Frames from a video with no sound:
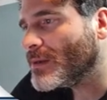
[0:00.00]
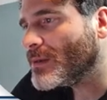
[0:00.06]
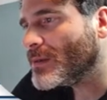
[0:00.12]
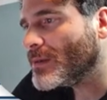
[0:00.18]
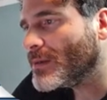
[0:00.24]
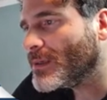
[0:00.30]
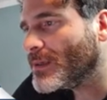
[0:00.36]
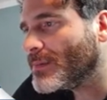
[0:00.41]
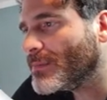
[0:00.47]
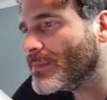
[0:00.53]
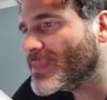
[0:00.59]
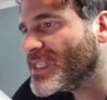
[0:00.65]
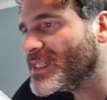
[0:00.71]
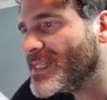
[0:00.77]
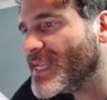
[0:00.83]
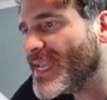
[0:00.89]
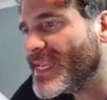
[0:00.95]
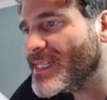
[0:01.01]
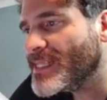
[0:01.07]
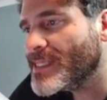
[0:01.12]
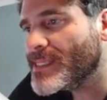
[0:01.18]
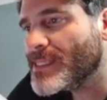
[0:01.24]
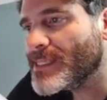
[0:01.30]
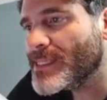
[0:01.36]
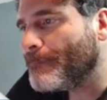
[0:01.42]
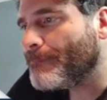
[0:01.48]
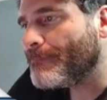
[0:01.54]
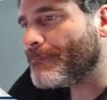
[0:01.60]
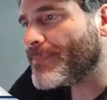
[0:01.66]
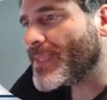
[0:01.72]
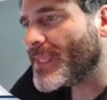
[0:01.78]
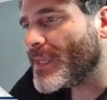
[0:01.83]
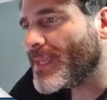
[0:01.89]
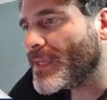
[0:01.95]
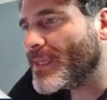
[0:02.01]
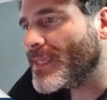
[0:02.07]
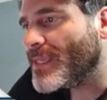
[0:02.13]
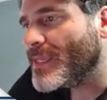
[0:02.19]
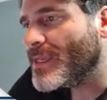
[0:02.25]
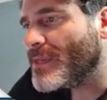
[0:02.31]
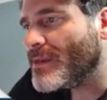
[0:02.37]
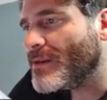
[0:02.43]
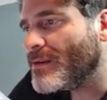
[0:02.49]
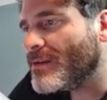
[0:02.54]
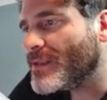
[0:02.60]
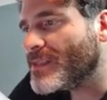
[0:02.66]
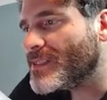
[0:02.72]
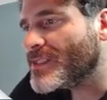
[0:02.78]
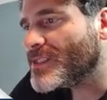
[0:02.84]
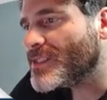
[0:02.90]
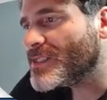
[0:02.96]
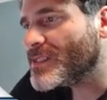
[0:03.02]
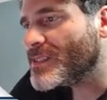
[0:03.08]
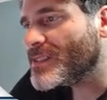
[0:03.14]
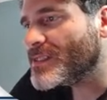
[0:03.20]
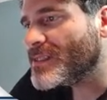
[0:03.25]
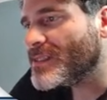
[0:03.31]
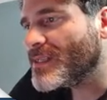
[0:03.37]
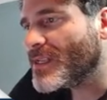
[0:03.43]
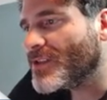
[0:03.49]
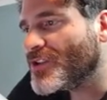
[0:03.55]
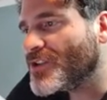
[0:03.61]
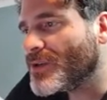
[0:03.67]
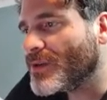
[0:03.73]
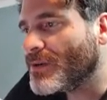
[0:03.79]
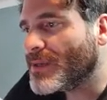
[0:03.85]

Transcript: Um, the dates uh, here, it's just not sure.